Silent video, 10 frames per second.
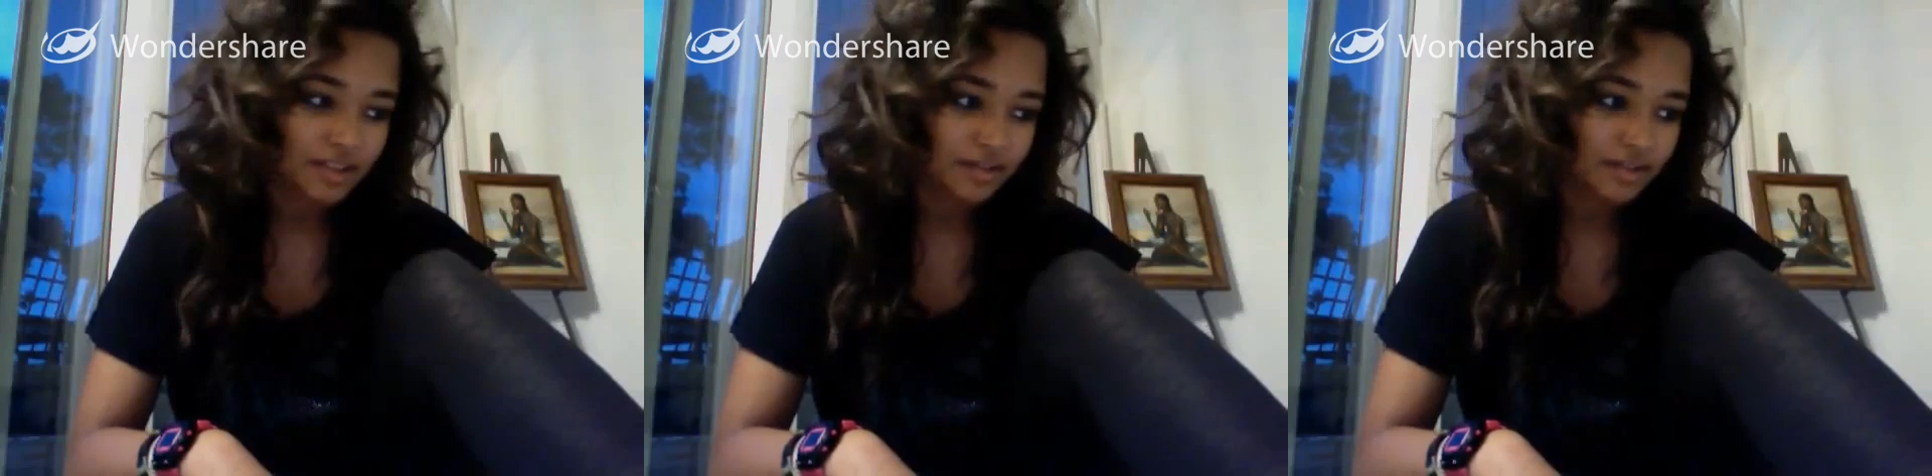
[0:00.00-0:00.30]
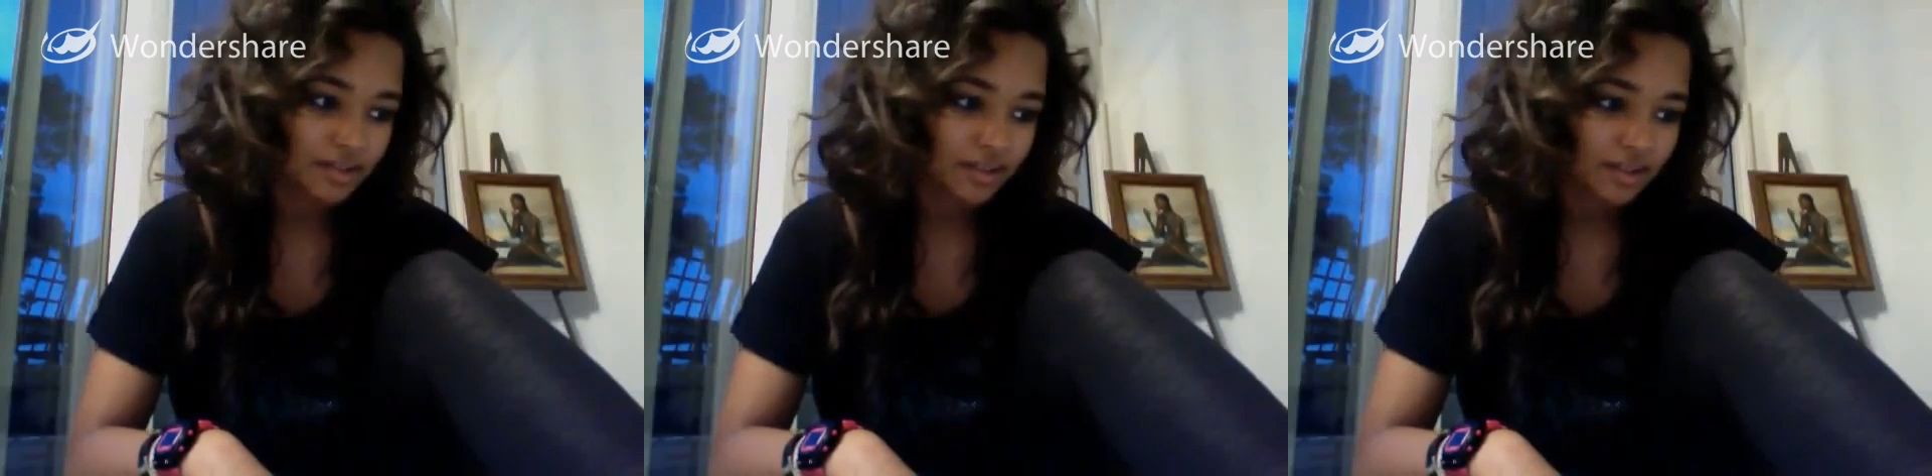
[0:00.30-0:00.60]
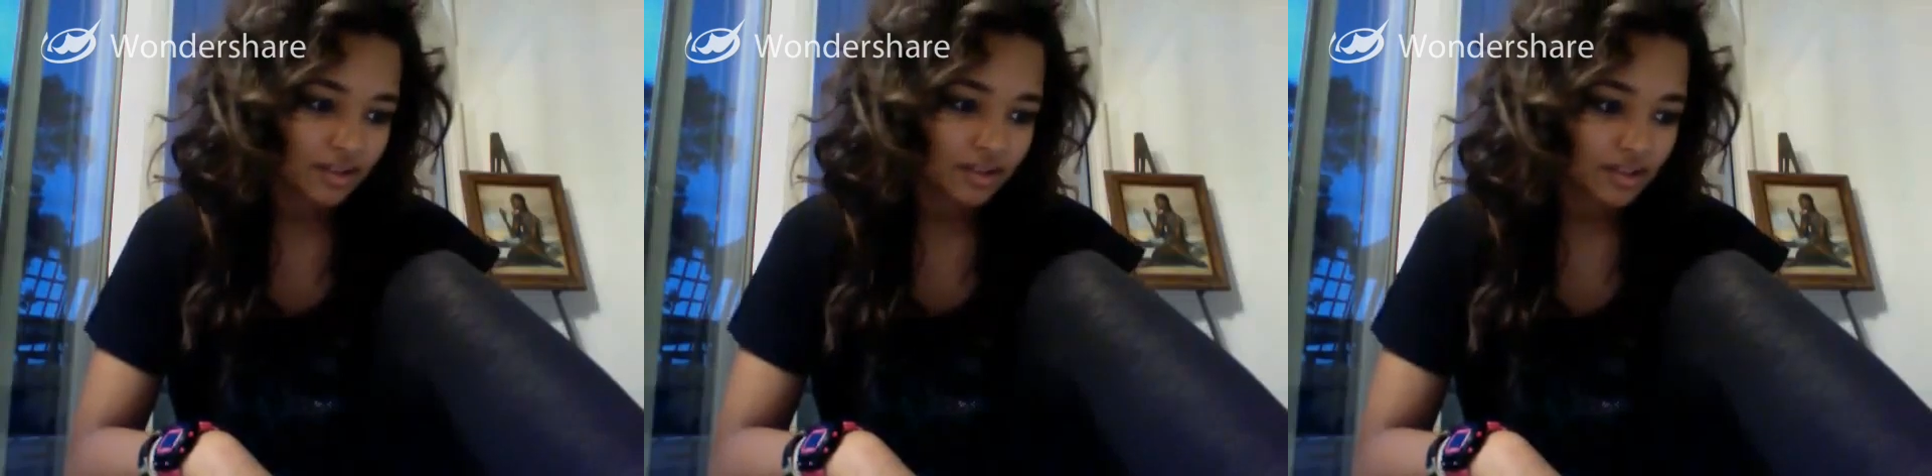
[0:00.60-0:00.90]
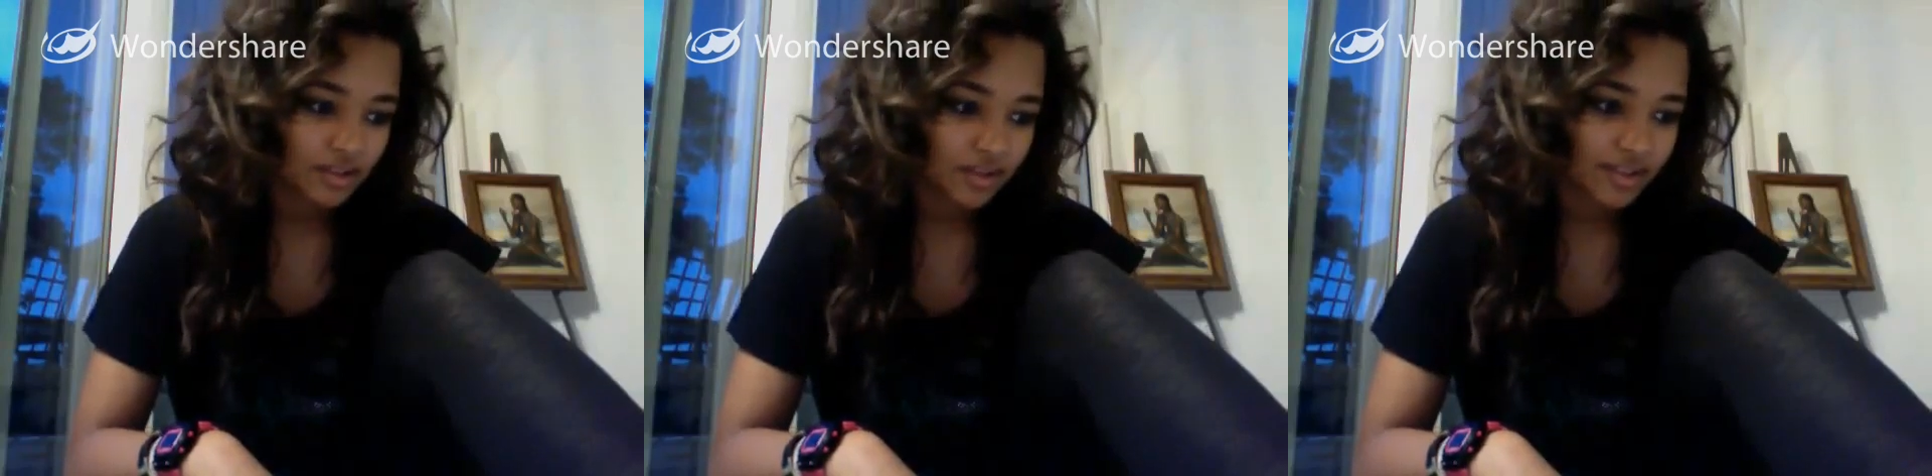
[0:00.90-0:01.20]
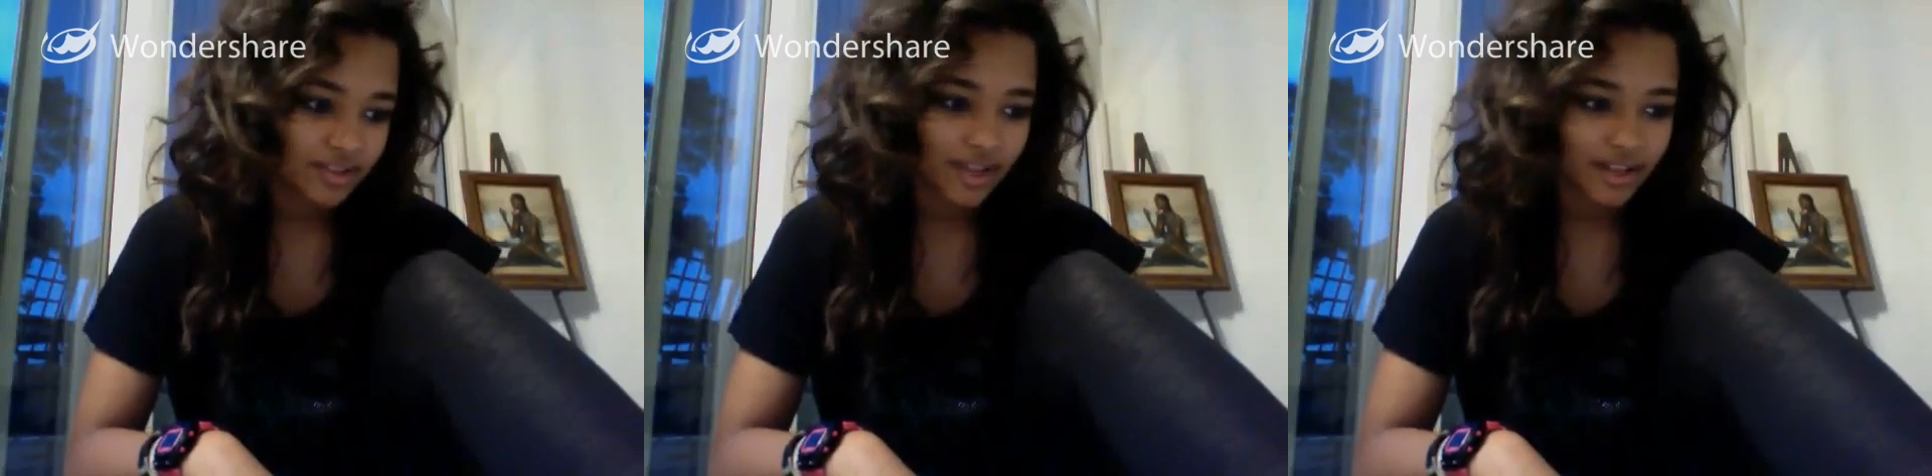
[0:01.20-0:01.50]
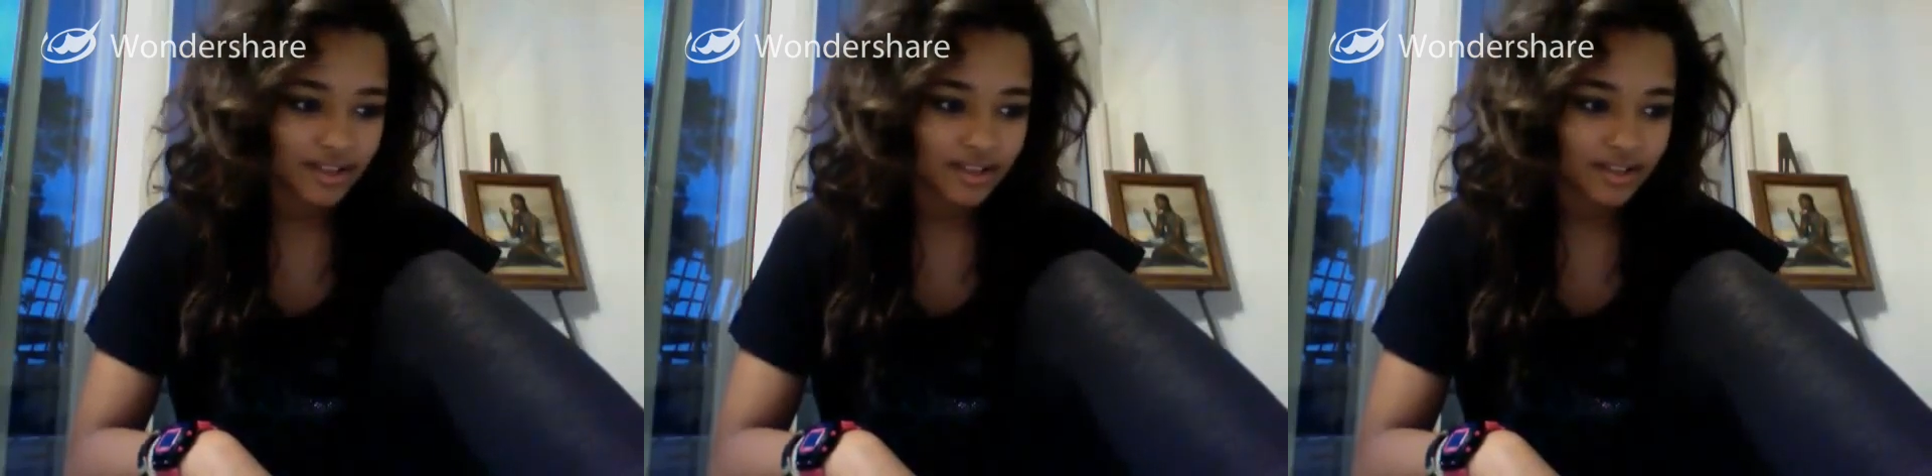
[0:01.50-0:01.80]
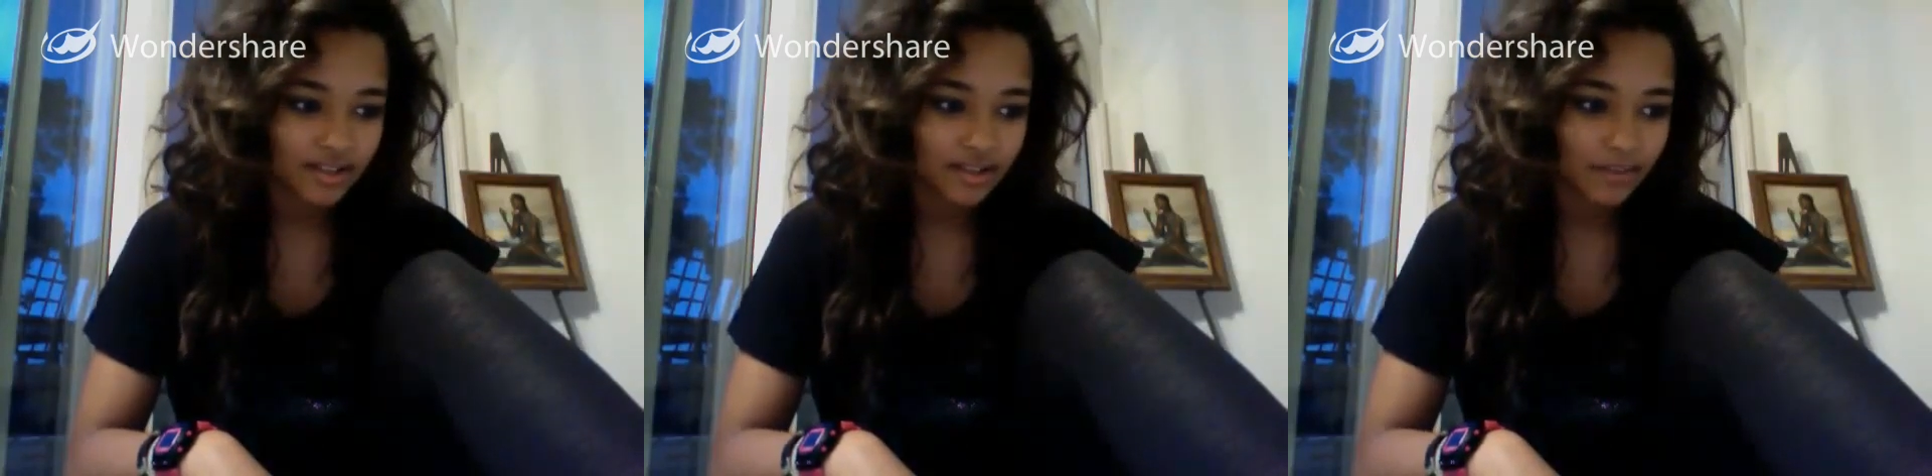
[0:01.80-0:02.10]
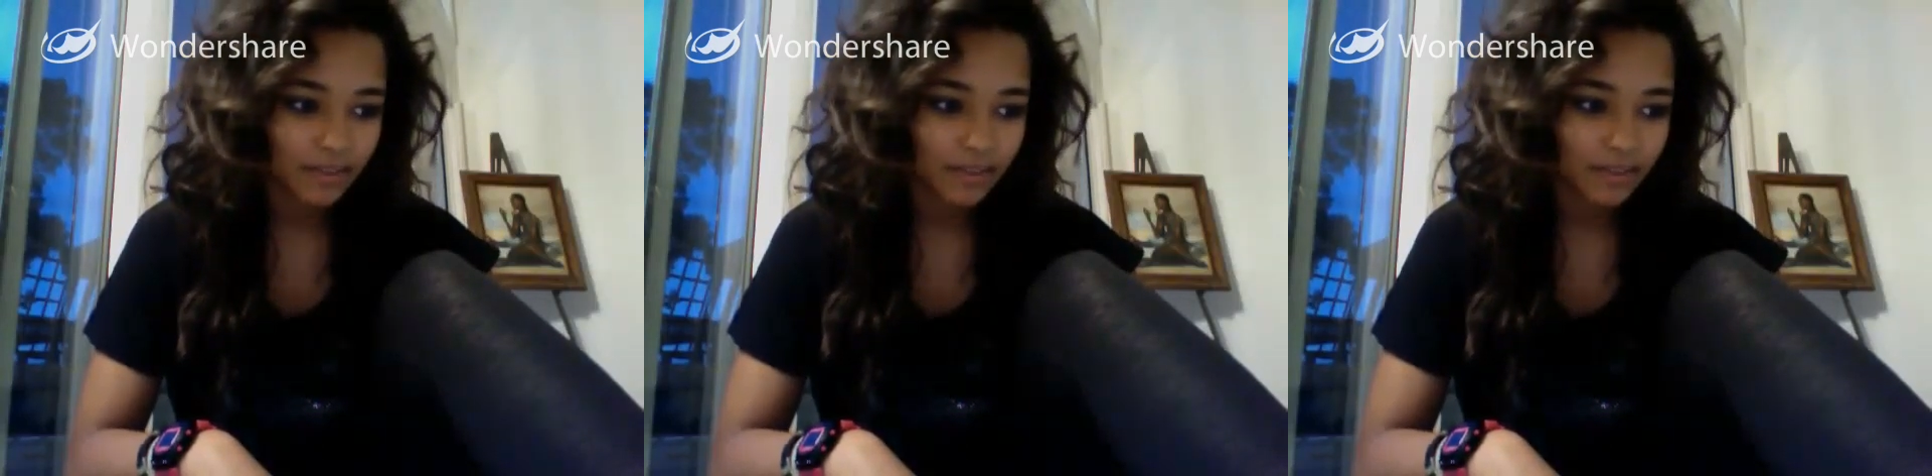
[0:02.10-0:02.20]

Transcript: she was just really excited to